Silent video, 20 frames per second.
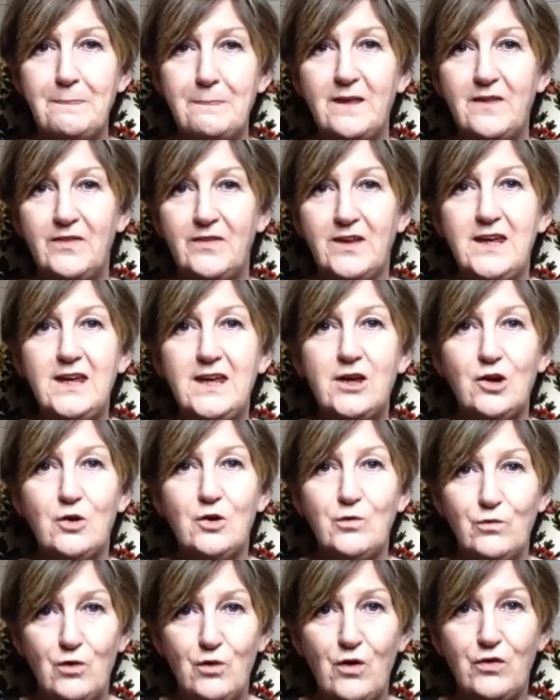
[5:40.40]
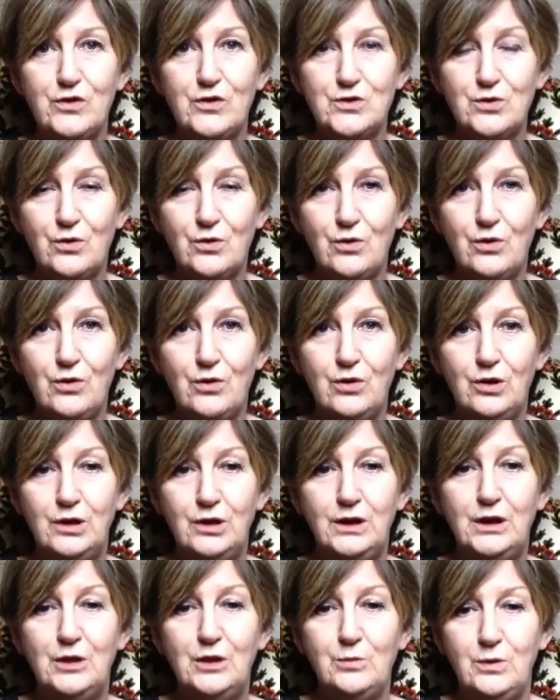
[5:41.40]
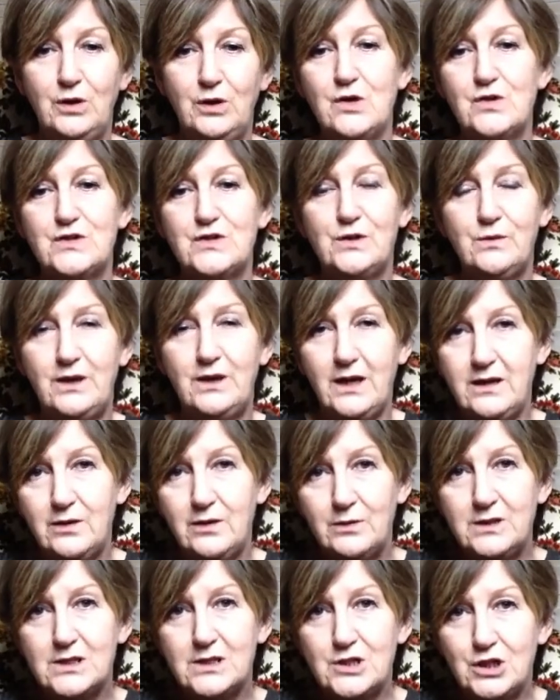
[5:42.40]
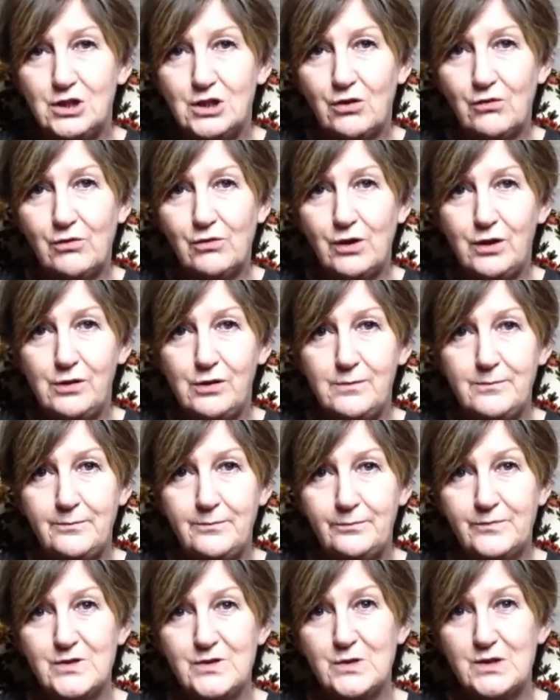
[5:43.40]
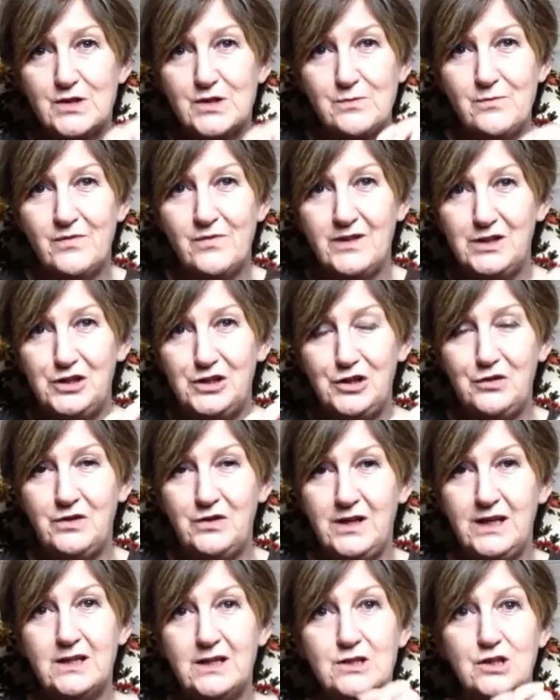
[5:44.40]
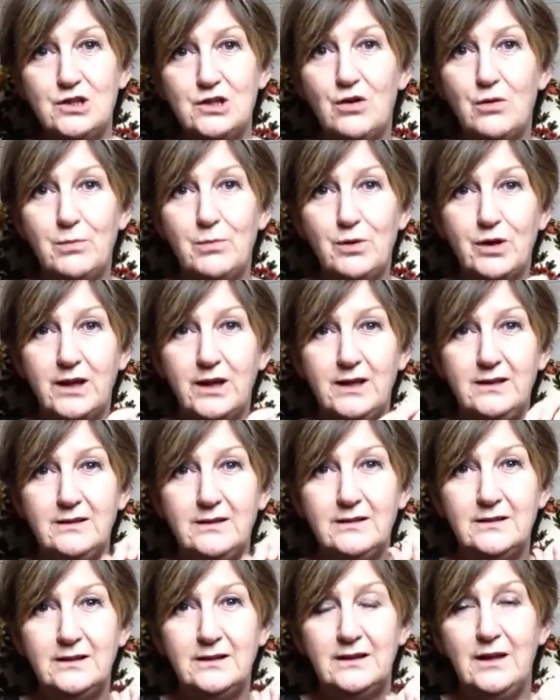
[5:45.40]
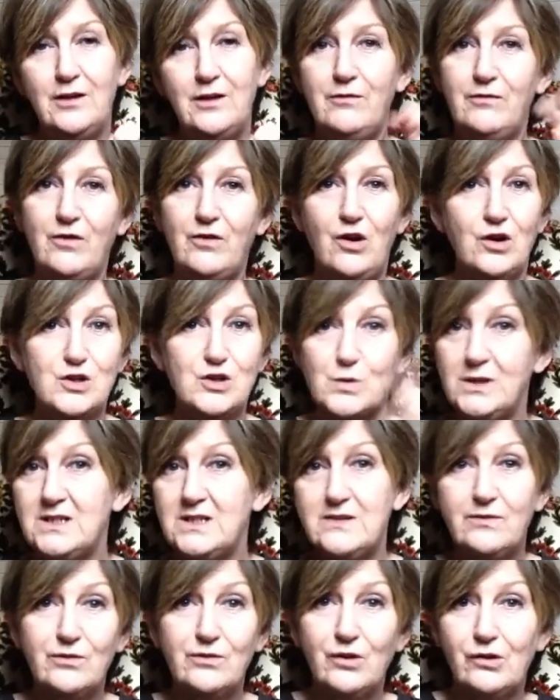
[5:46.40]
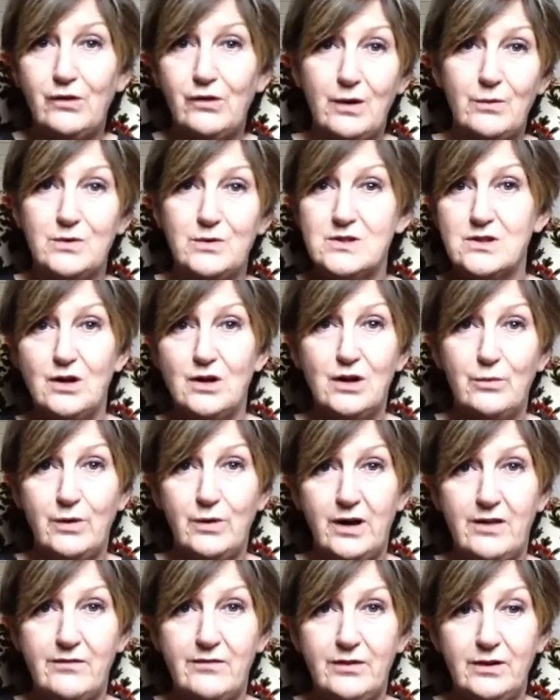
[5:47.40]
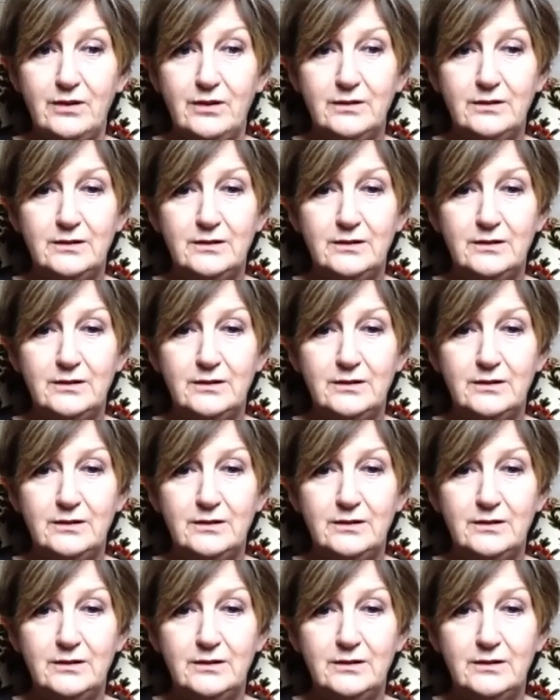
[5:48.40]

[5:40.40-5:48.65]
And the key code for the door will also get you into your room. So it's something unique to your booking for 24 hours or whatever.